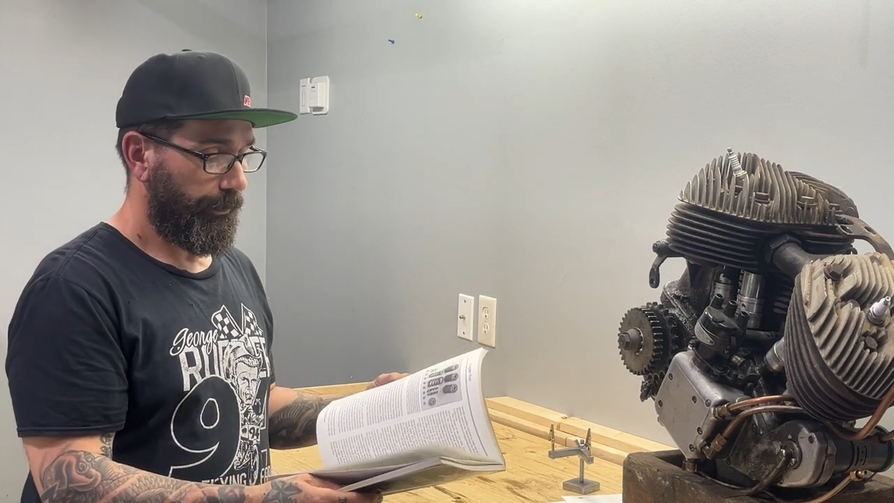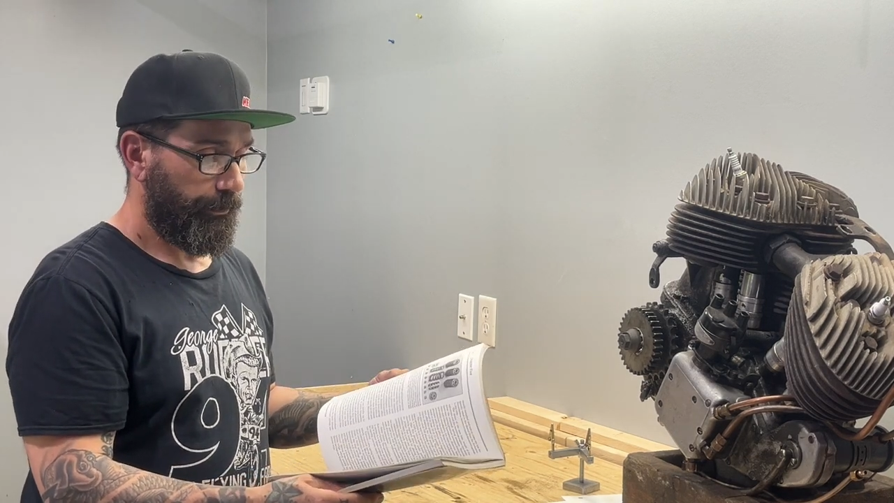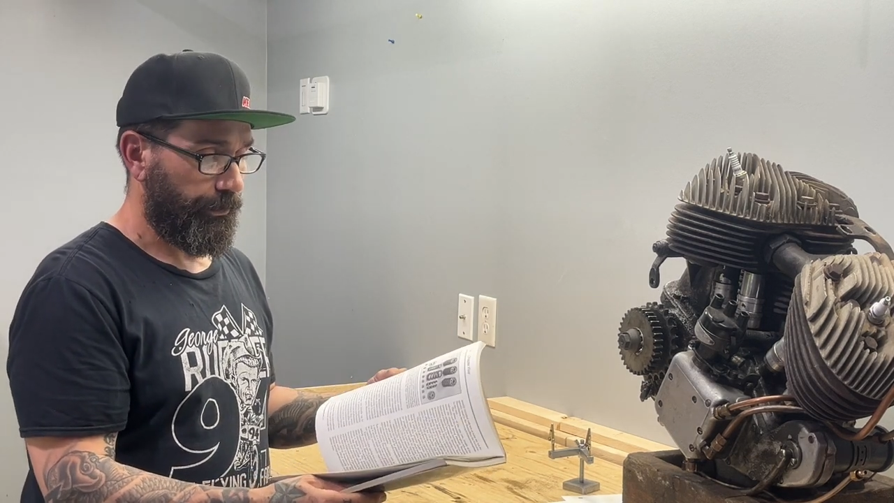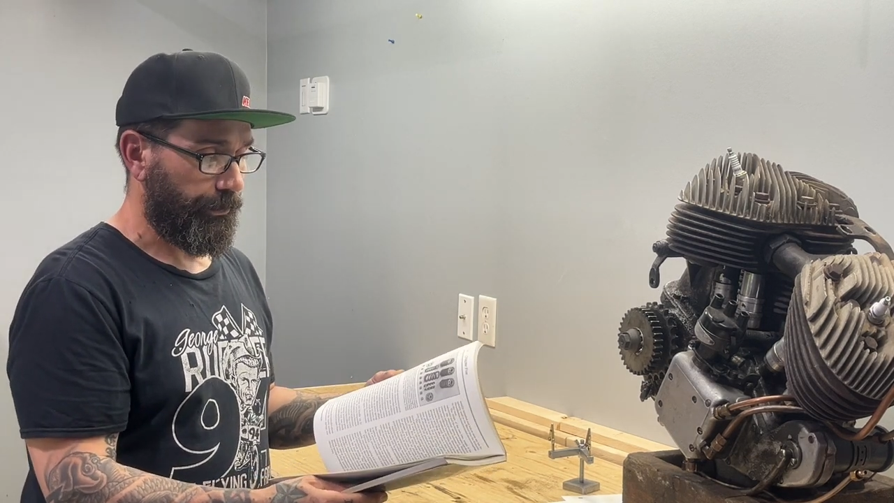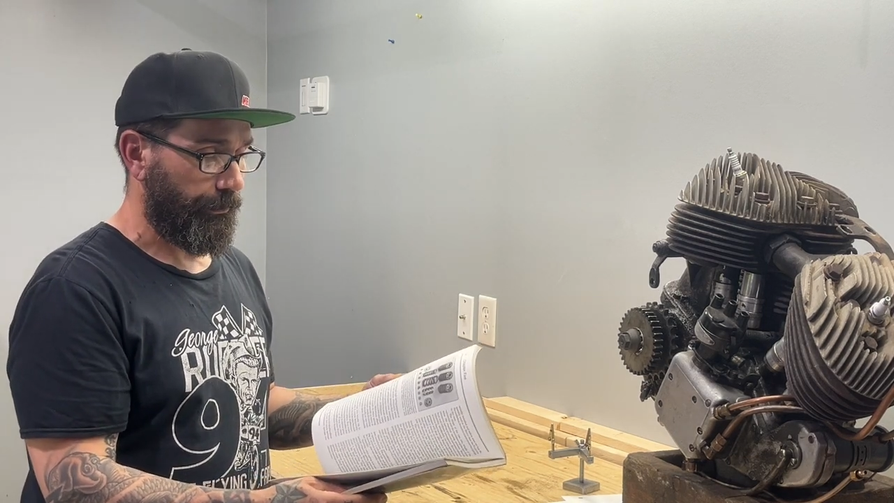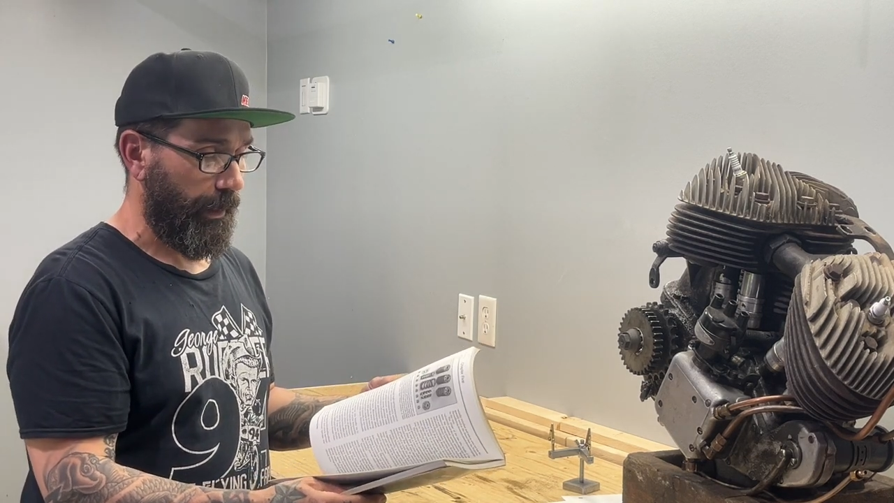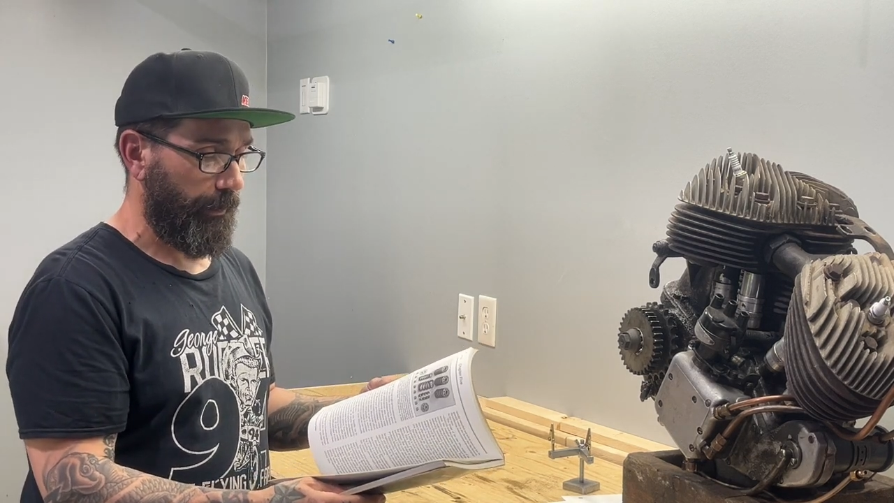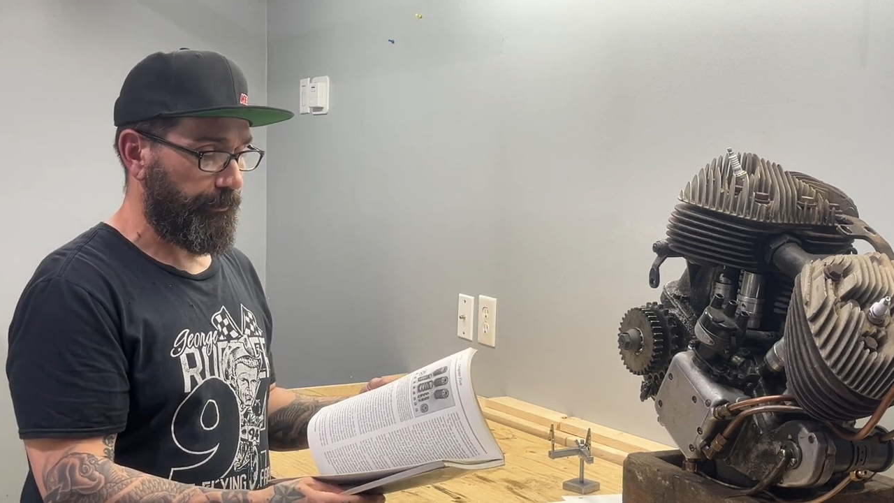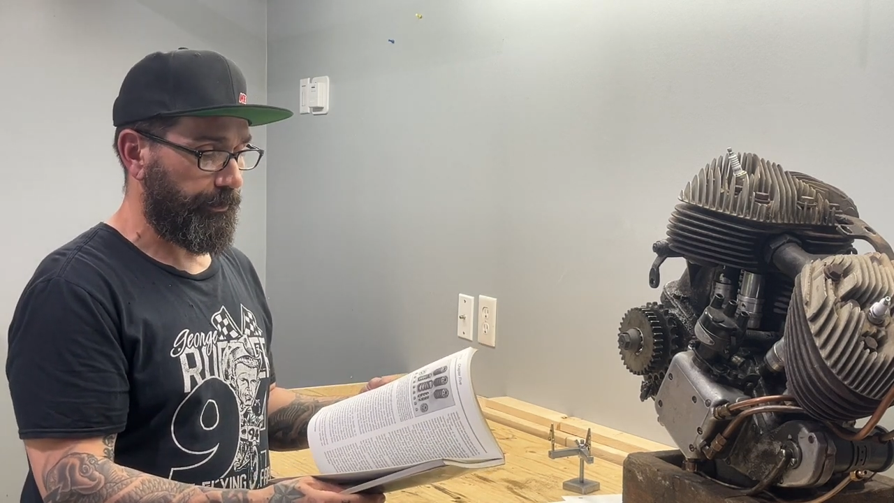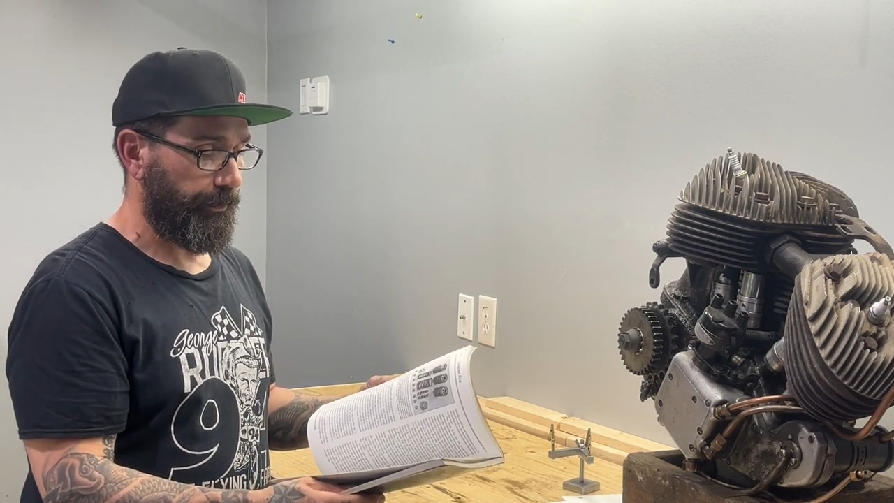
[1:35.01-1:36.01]

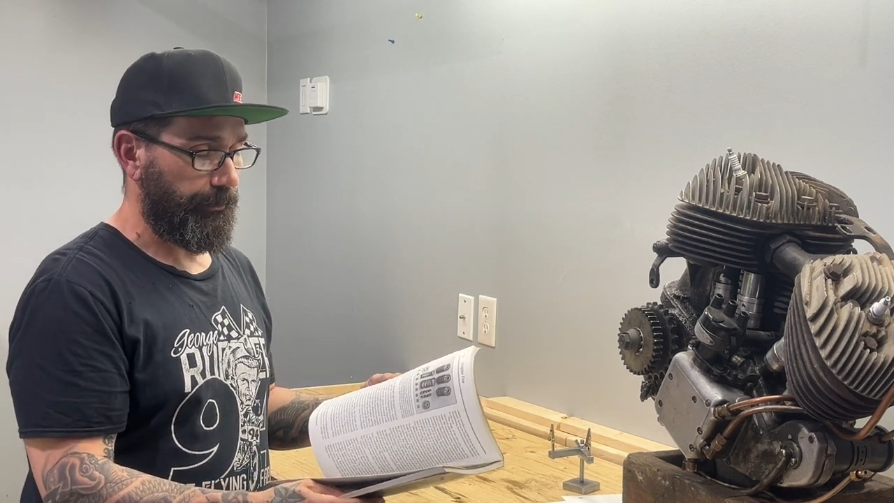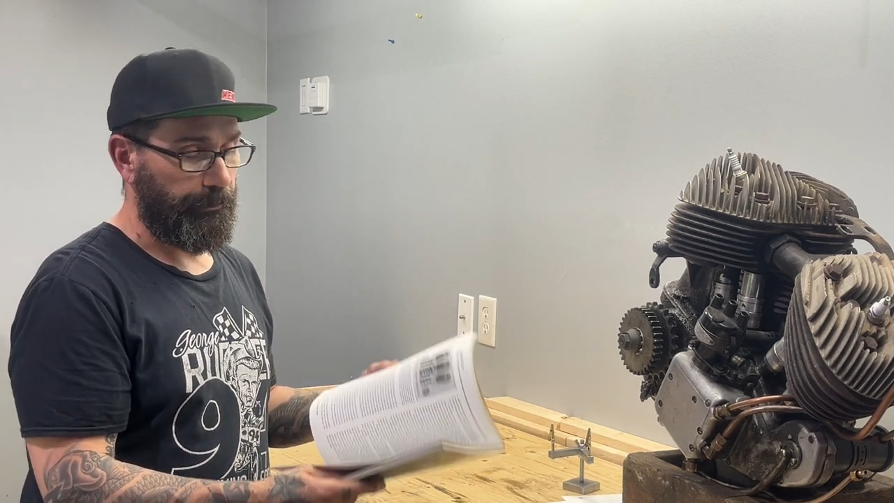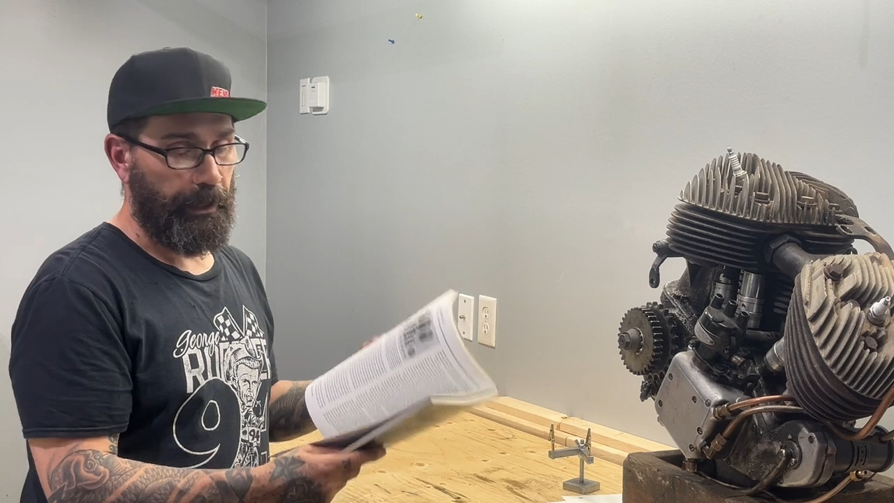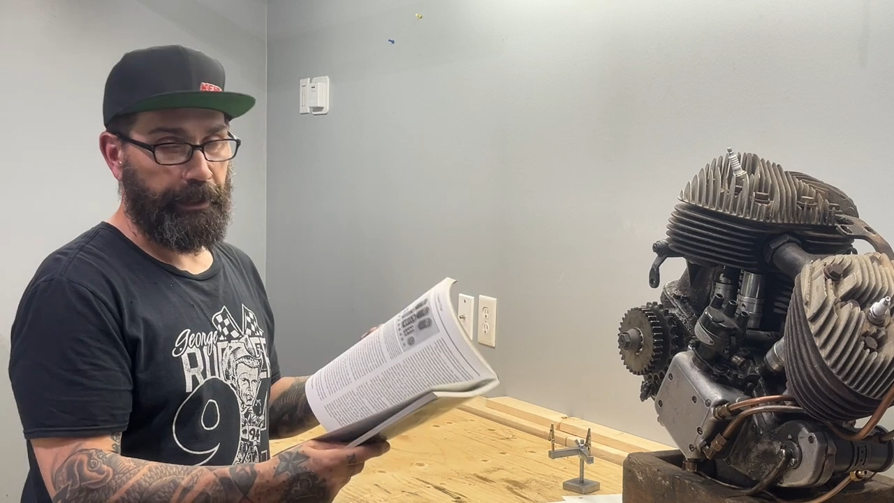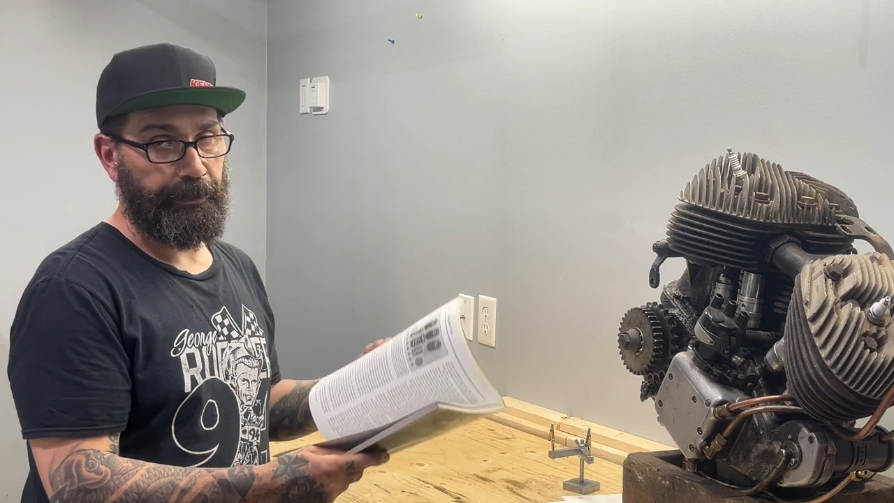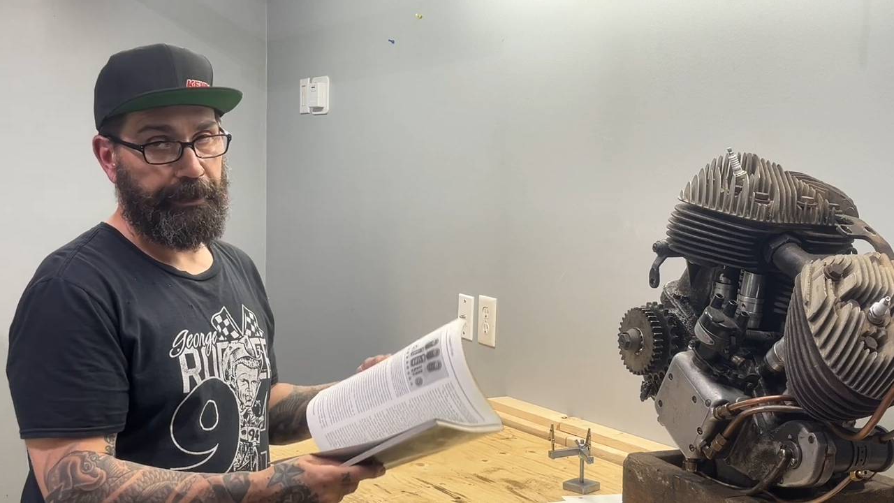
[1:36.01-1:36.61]
Describes a lot in